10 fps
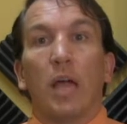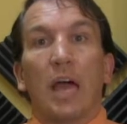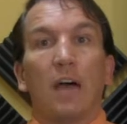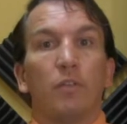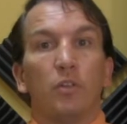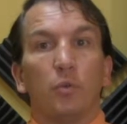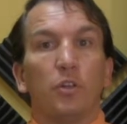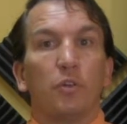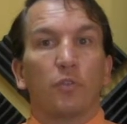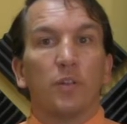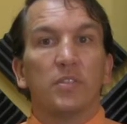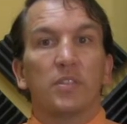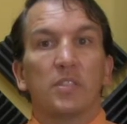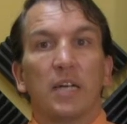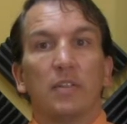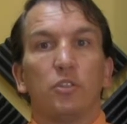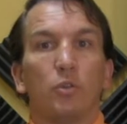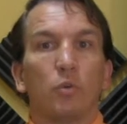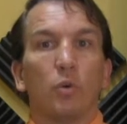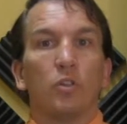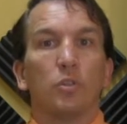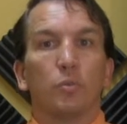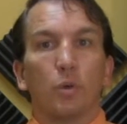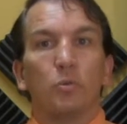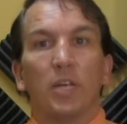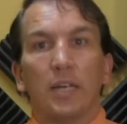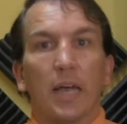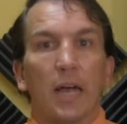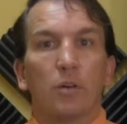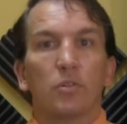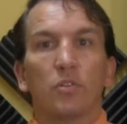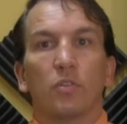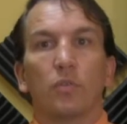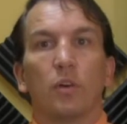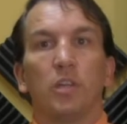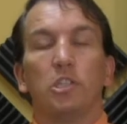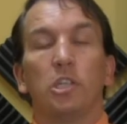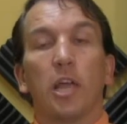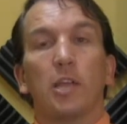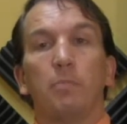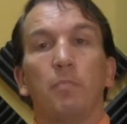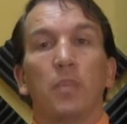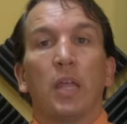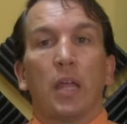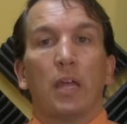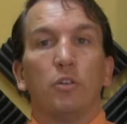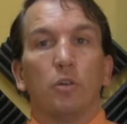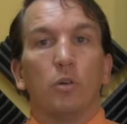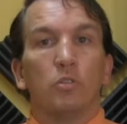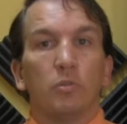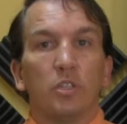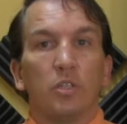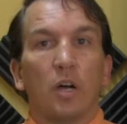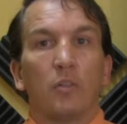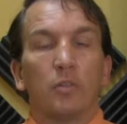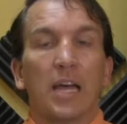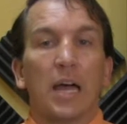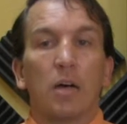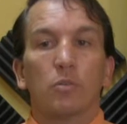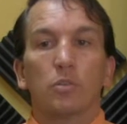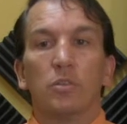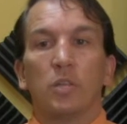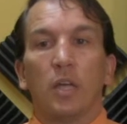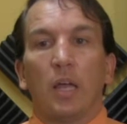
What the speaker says: have you and your friends decide that you're going to rotate houses for each game, and you go to each other's houses.